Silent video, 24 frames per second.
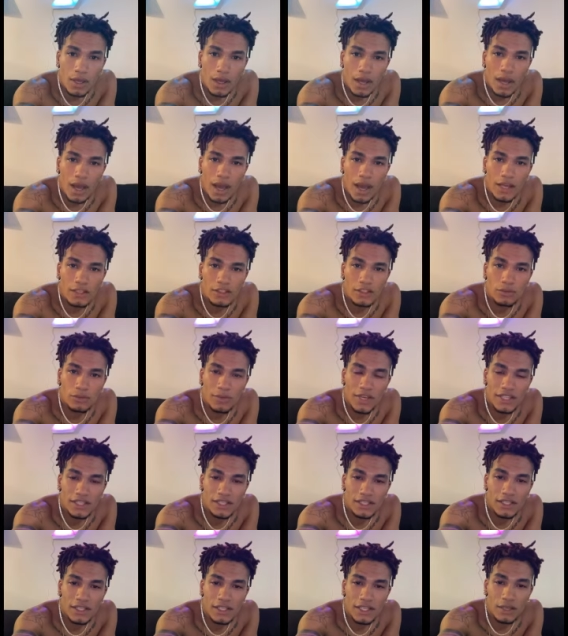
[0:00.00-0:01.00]
so
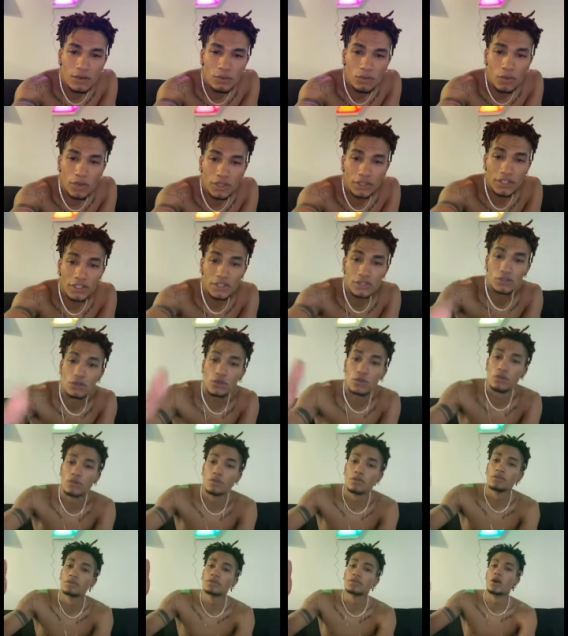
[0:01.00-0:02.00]
basically what this guru
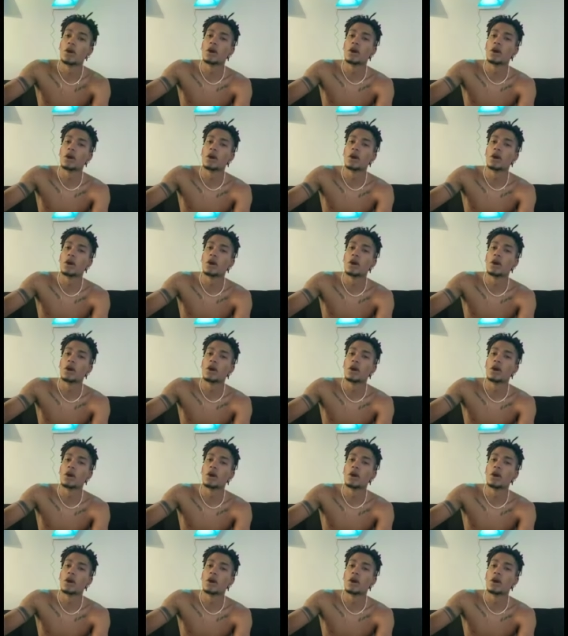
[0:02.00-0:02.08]
was talking